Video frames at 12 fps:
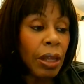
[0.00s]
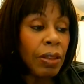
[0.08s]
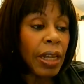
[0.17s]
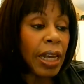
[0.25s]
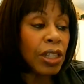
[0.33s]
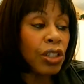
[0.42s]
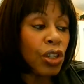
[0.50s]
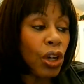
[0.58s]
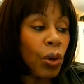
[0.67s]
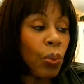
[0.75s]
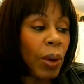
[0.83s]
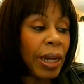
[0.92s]
There is
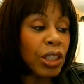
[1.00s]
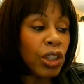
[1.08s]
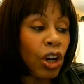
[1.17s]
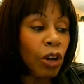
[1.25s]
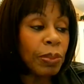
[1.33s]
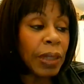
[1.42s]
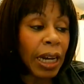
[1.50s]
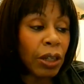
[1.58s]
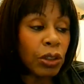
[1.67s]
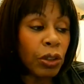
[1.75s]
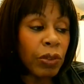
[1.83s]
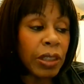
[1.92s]
no way to opt
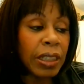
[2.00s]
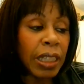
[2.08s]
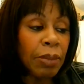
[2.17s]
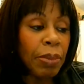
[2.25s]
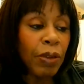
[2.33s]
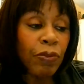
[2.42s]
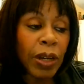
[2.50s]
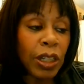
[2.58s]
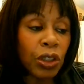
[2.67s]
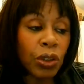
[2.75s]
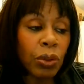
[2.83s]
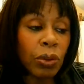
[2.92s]
out of the C B
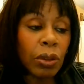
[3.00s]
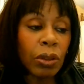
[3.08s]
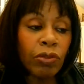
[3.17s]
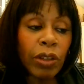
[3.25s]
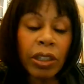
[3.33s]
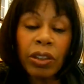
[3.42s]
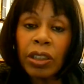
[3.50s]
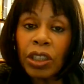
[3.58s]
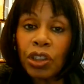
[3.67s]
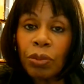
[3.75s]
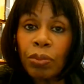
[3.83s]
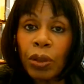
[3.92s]
facial
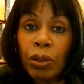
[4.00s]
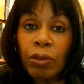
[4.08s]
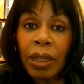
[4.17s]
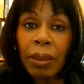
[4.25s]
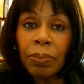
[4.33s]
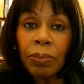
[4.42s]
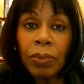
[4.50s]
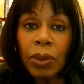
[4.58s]
recognition program.